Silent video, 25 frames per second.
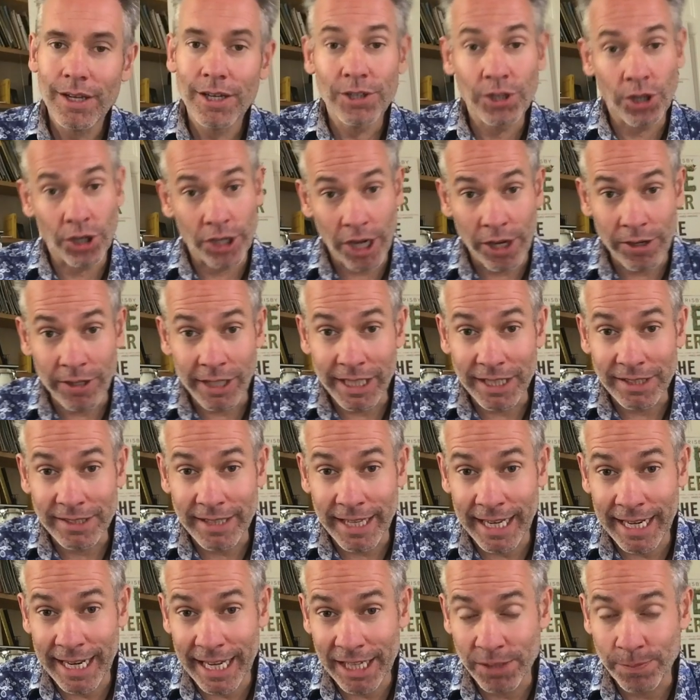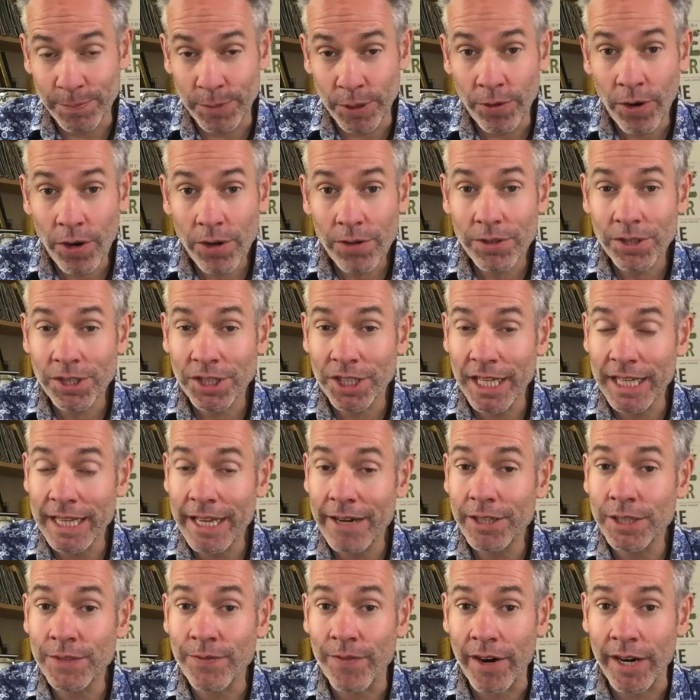Not only is there less bureaucracy,
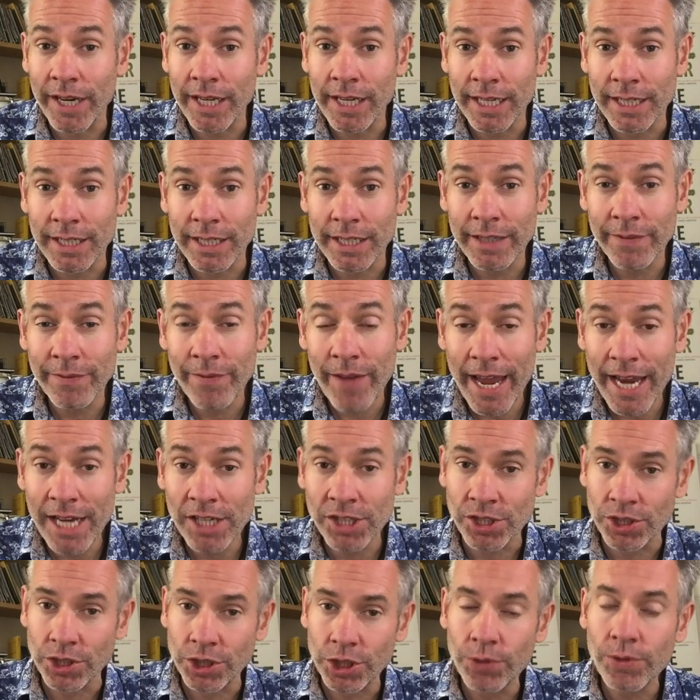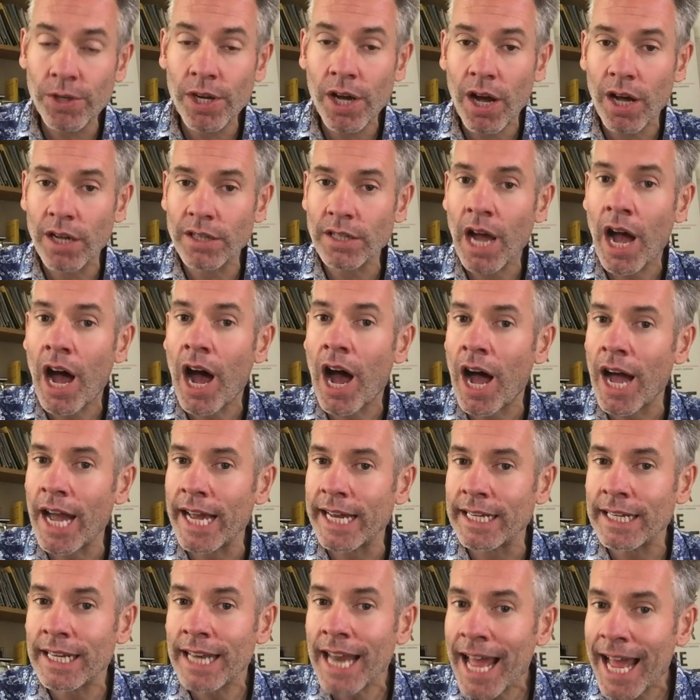there is very little evasion. You can't
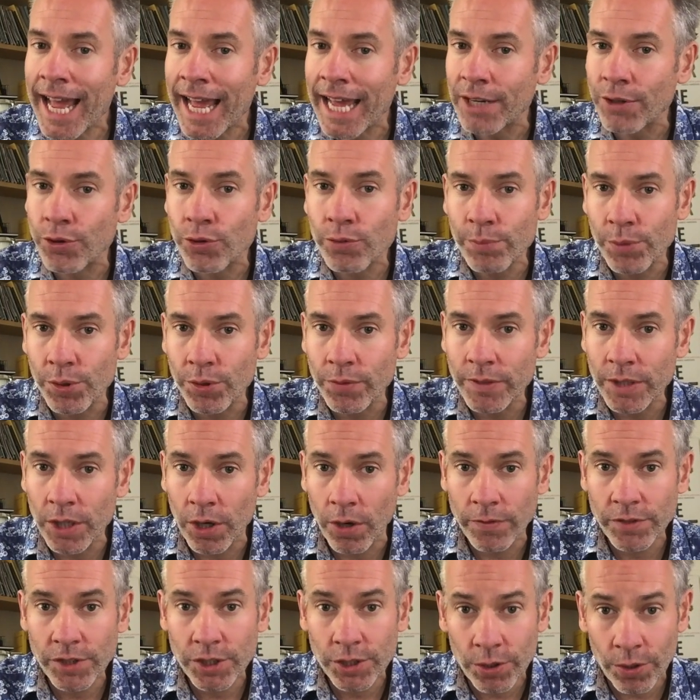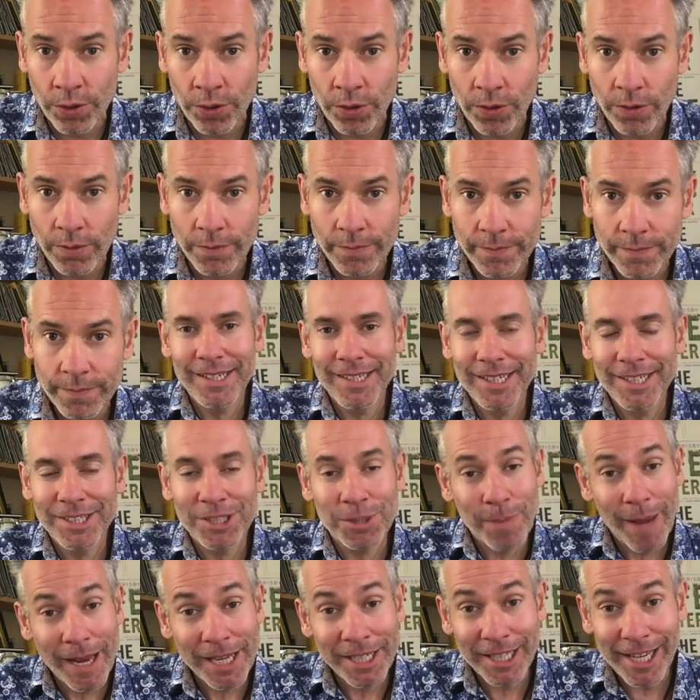hide land or move it offshore.
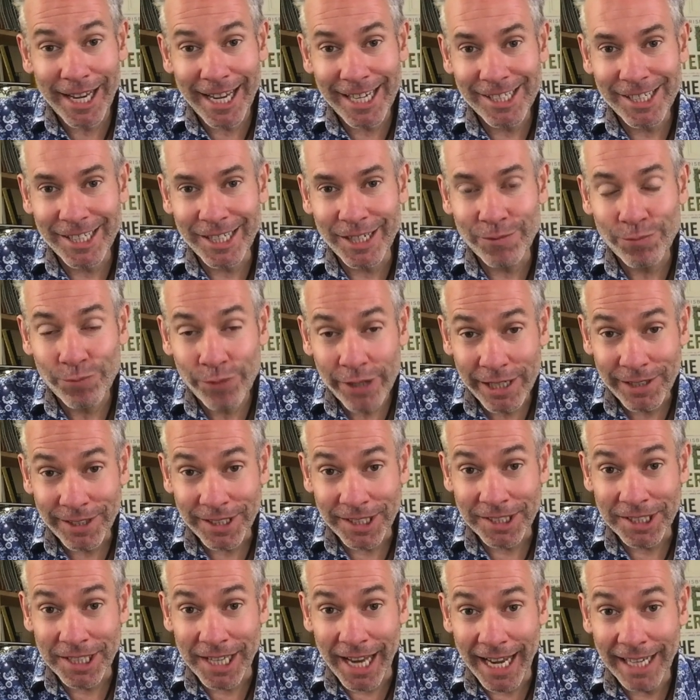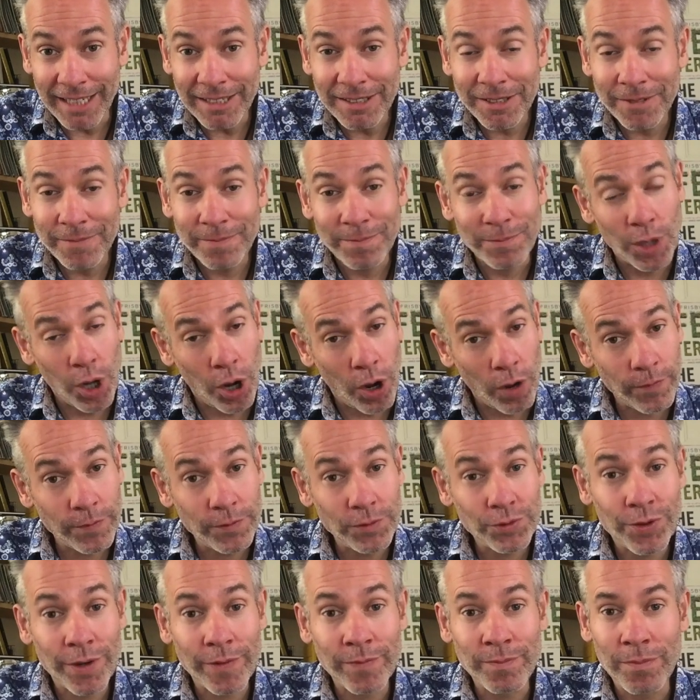Speculation in real estate, often
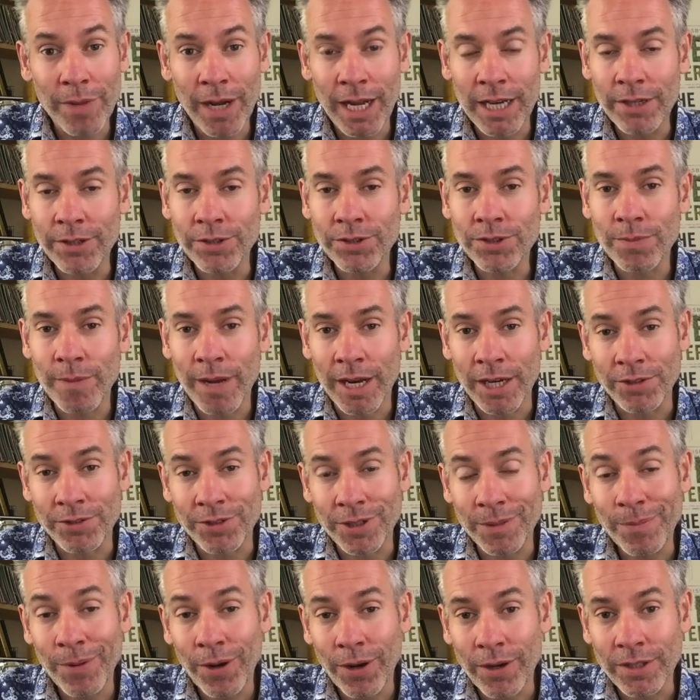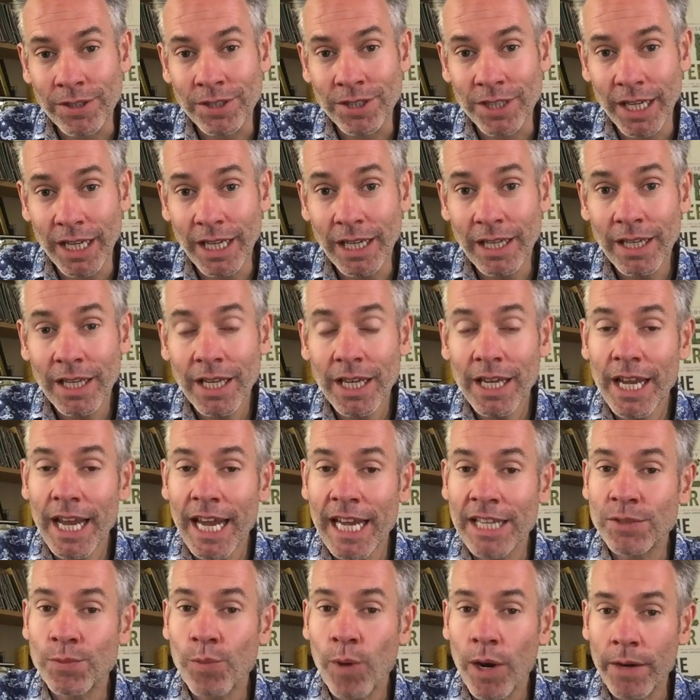driven by loose monetary policy,
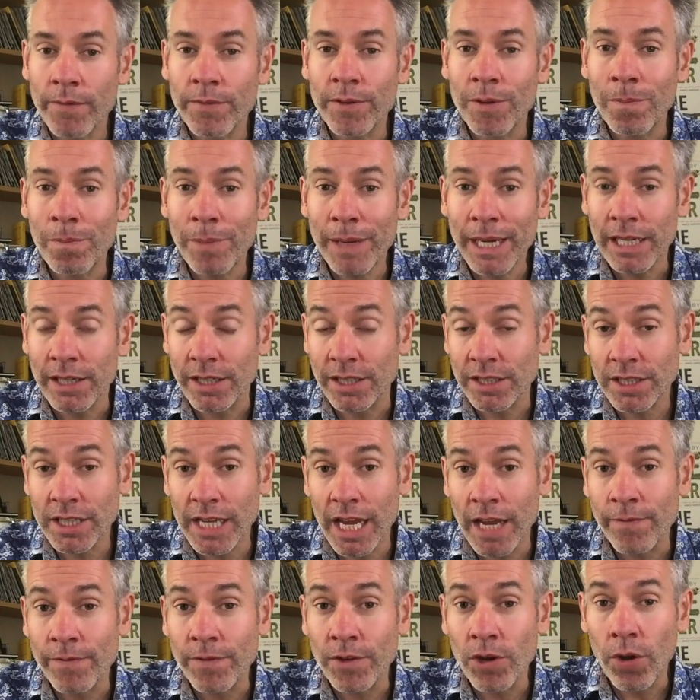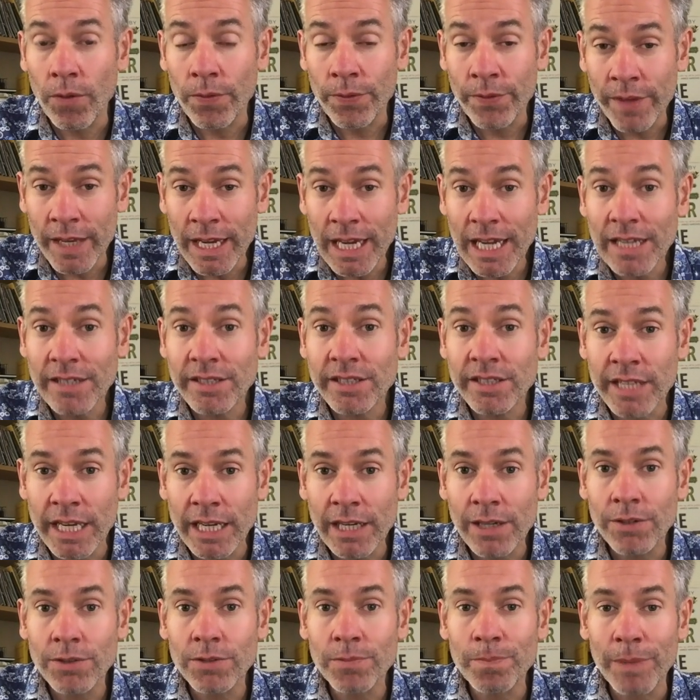is one of the biggest, if not the
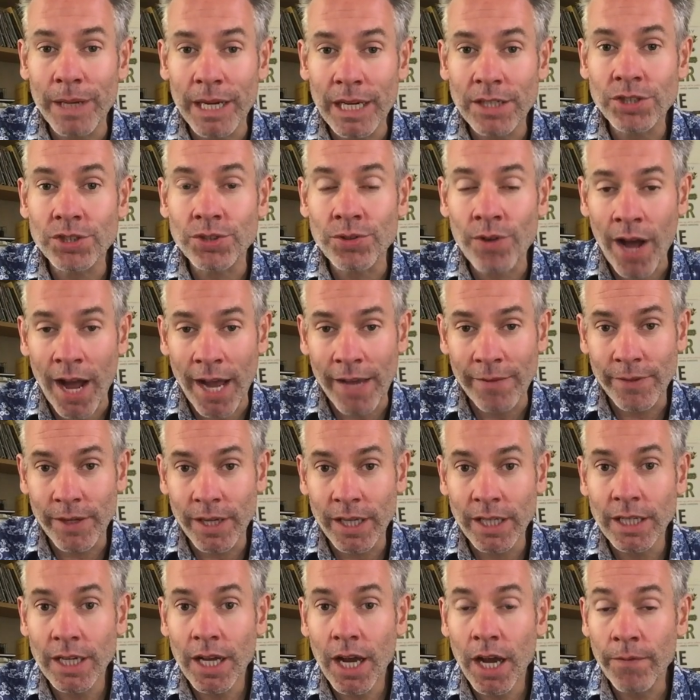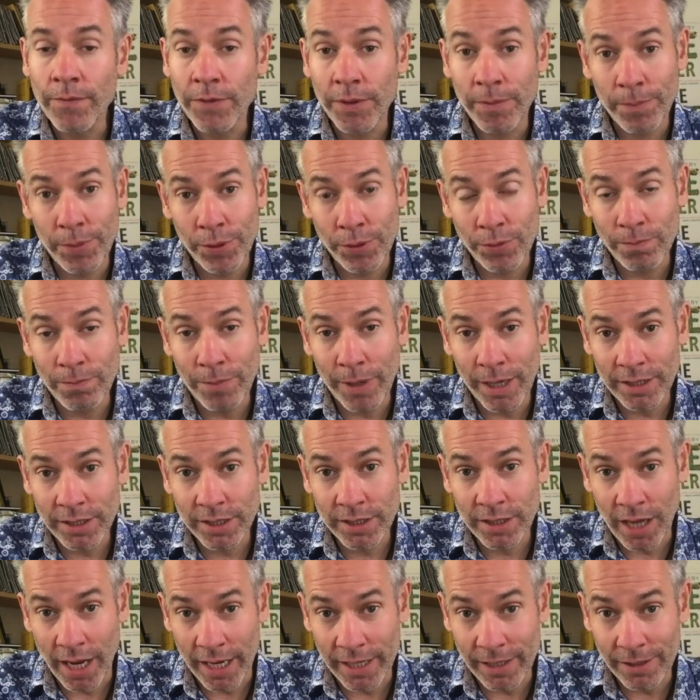single biggest driver of the
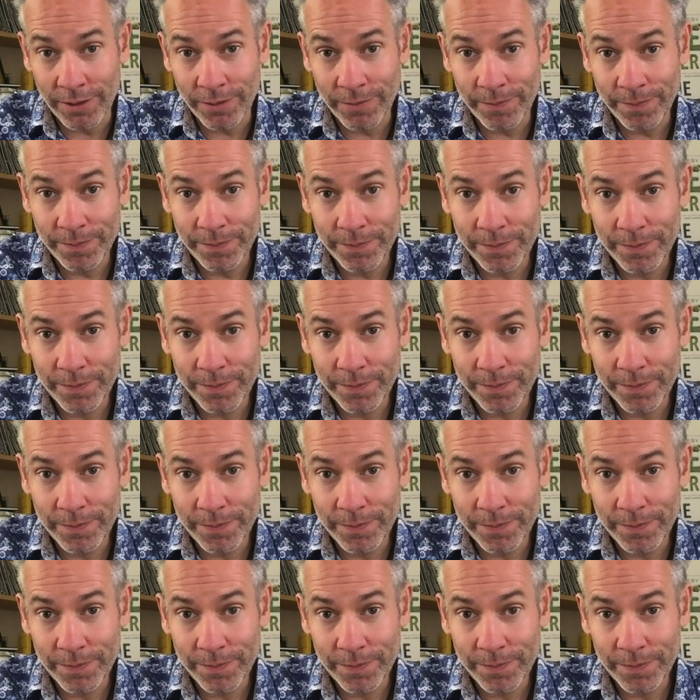boom-bust cycle.